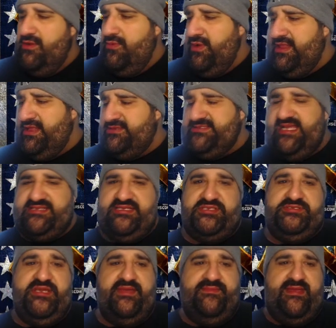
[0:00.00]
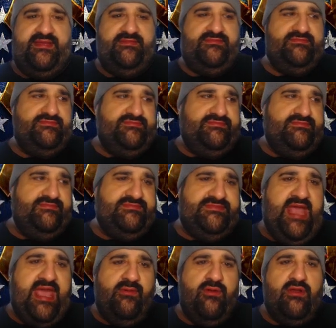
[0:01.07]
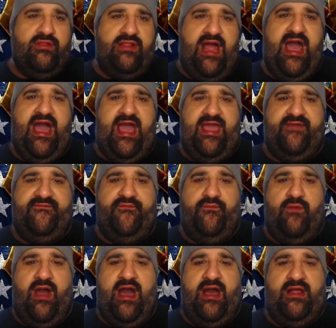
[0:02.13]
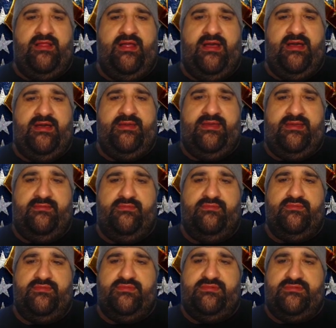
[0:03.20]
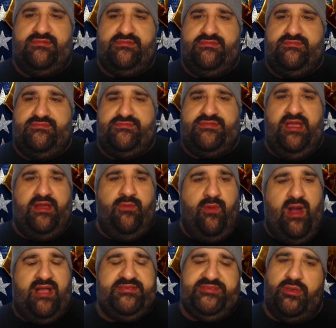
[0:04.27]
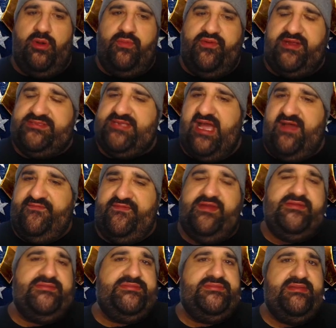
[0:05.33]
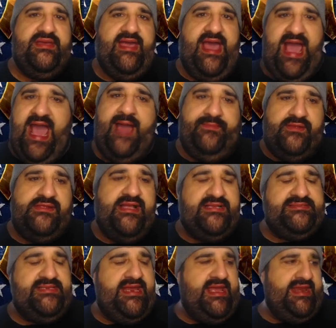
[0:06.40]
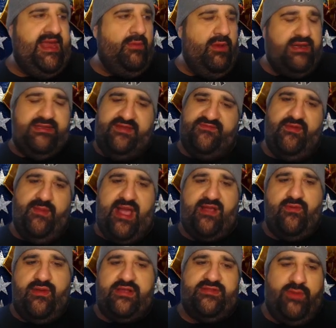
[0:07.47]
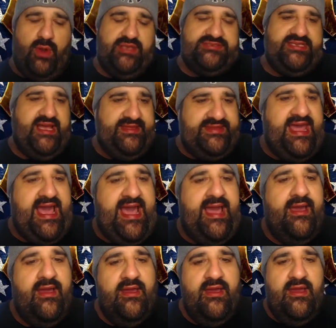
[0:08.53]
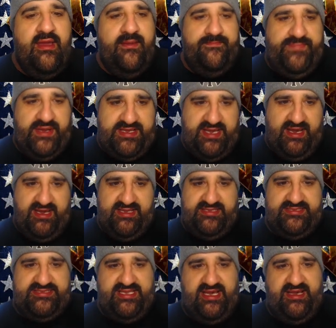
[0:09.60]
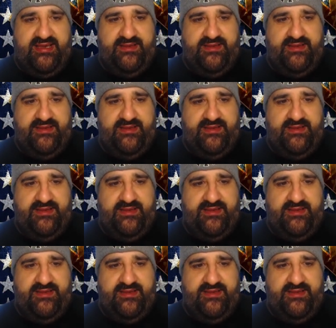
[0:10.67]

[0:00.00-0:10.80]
I was at the gym, and they were live while the Juan Soto press conference happened yesterday. And I want to give you my quick thoughts on that, because